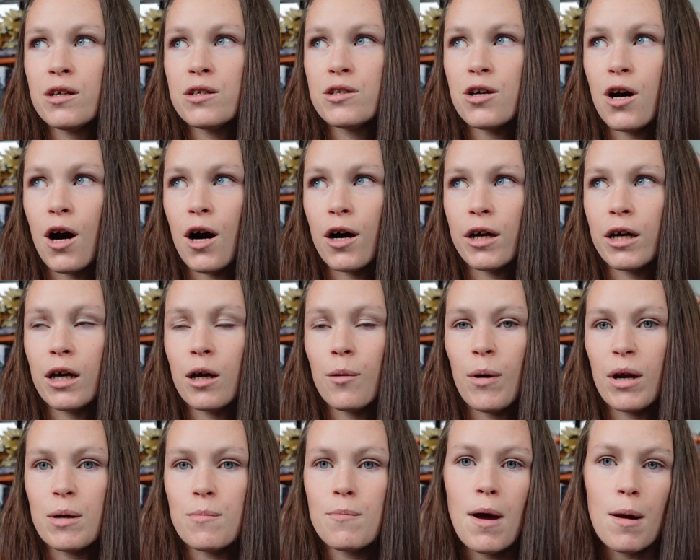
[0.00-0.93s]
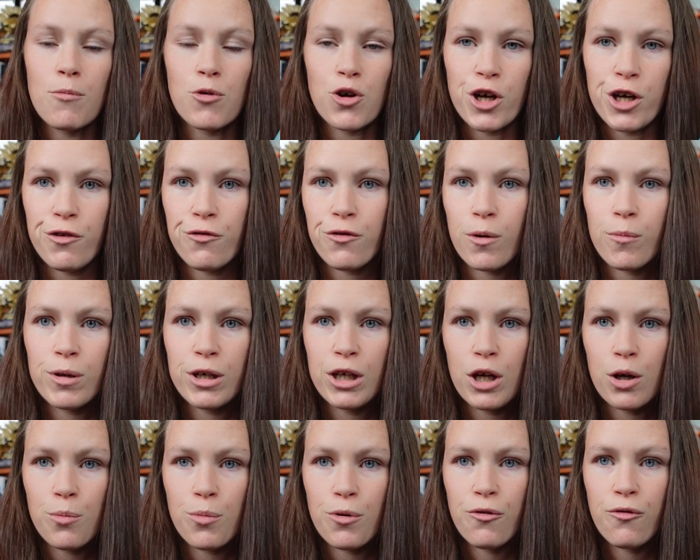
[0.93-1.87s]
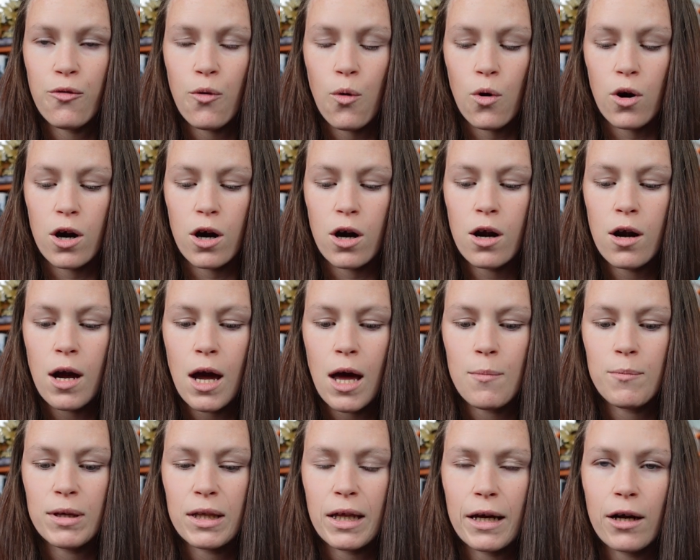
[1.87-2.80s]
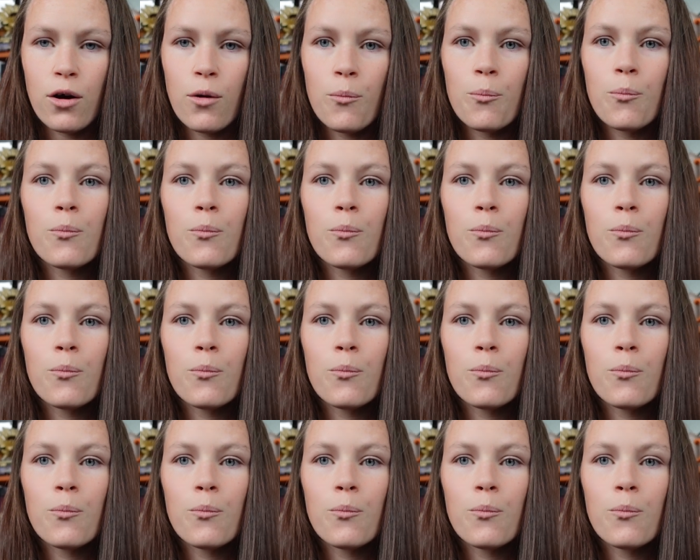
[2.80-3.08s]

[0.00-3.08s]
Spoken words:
talking about a memory from a year before and be like,